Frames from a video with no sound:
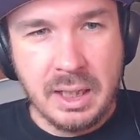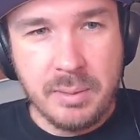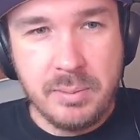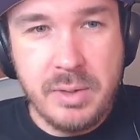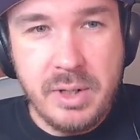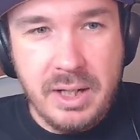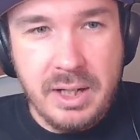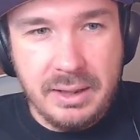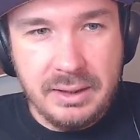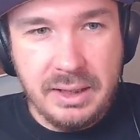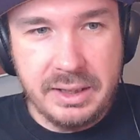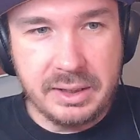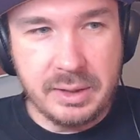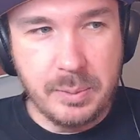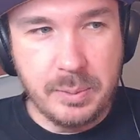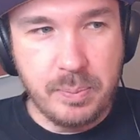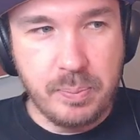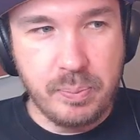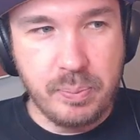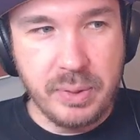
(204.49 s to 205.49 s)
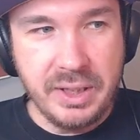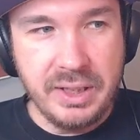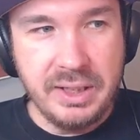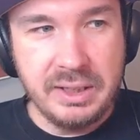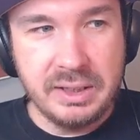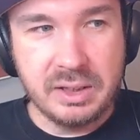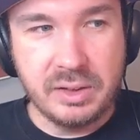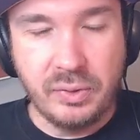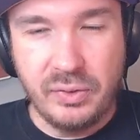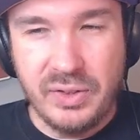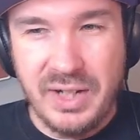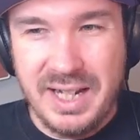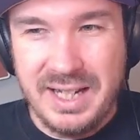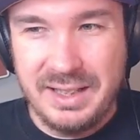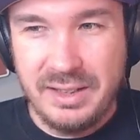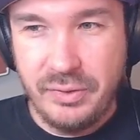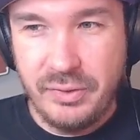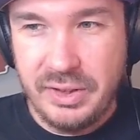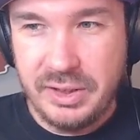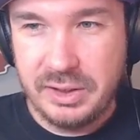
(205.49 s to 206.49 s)
Not like the biggest fan
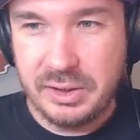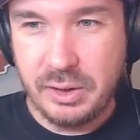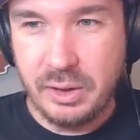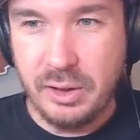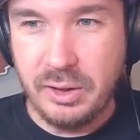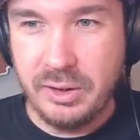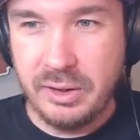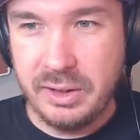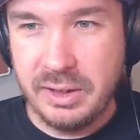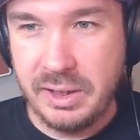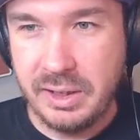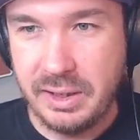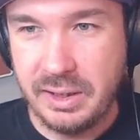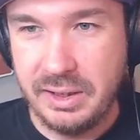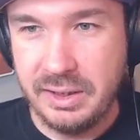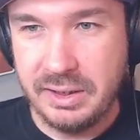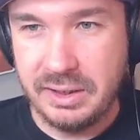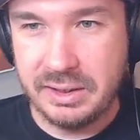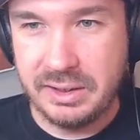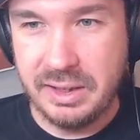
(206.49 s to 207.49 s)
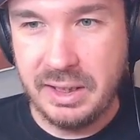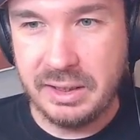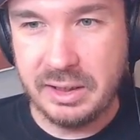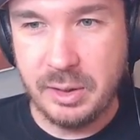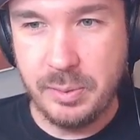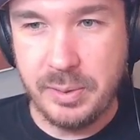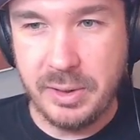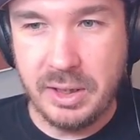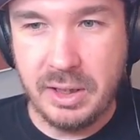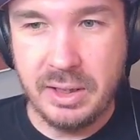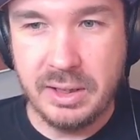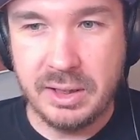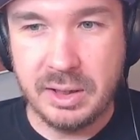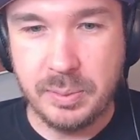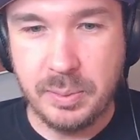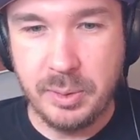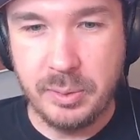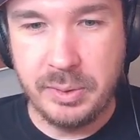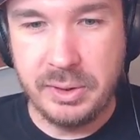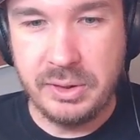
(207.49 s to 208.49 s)
of this card in this deck, to be honest,
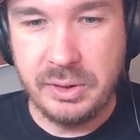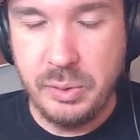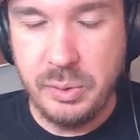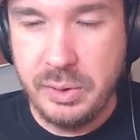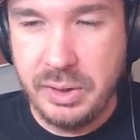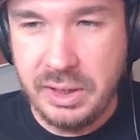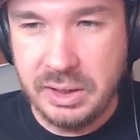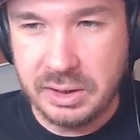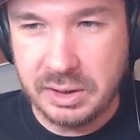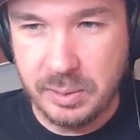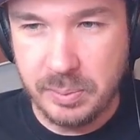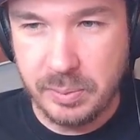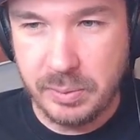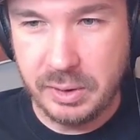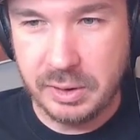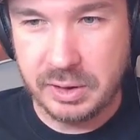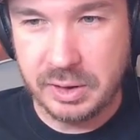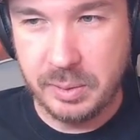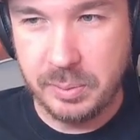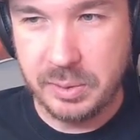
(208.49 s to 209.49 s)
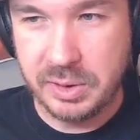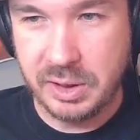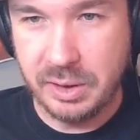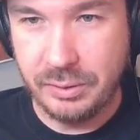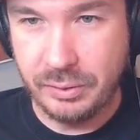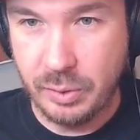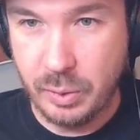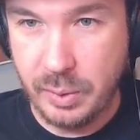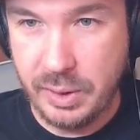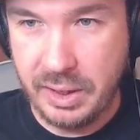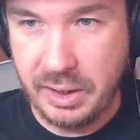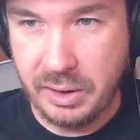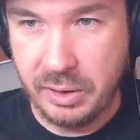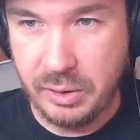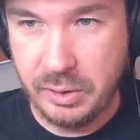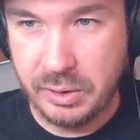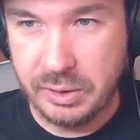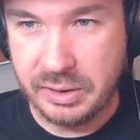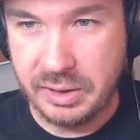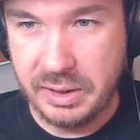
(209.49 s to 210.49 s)
but we do need some
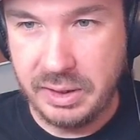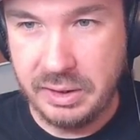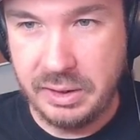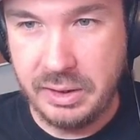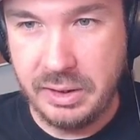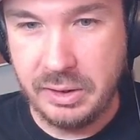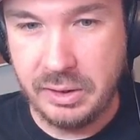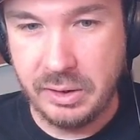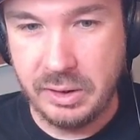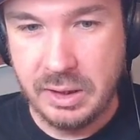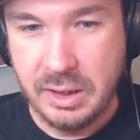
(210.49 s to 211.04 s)
Self-Awakeners in here.